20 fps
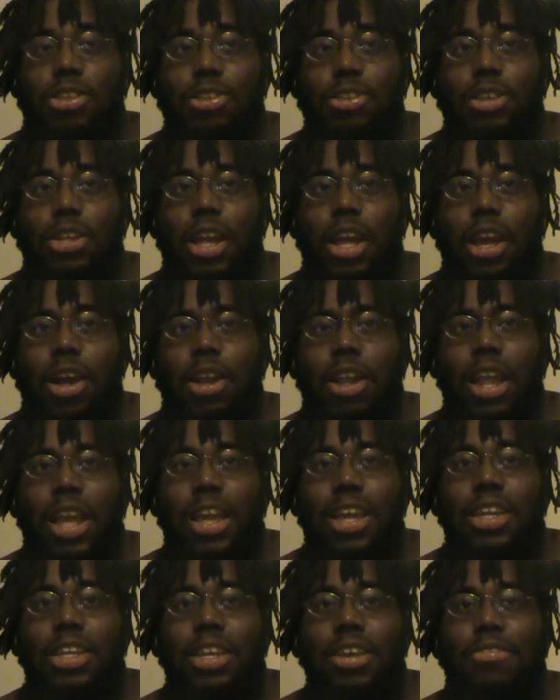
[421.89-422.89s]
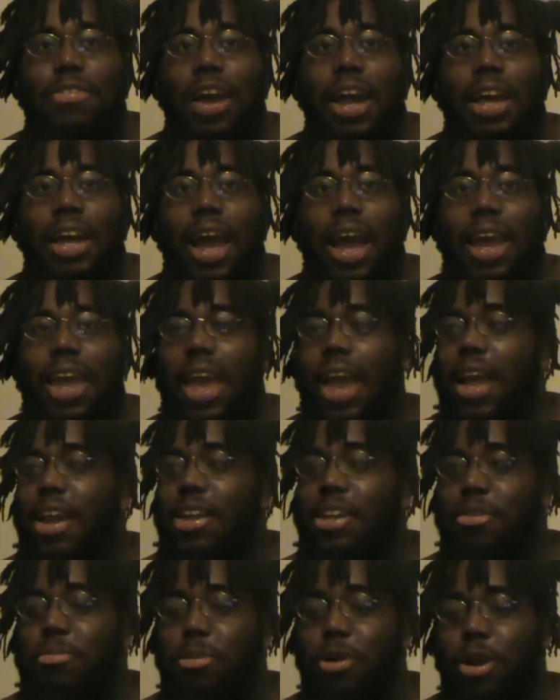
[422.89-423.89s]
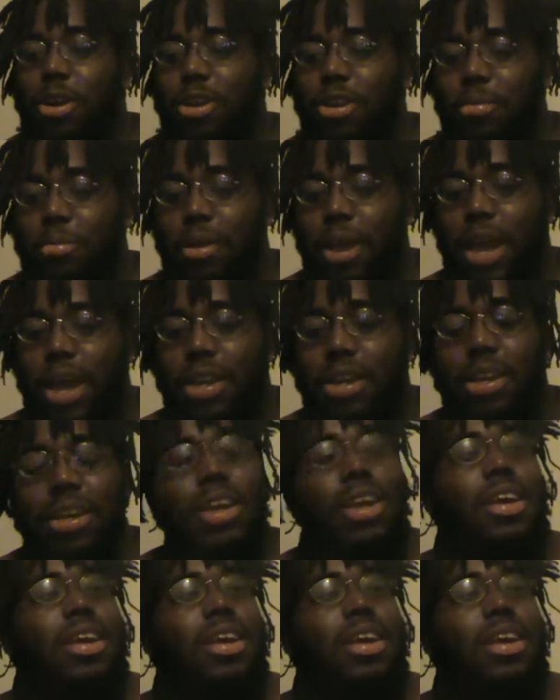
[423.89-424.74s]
her to LA is if I got Candace Parker back.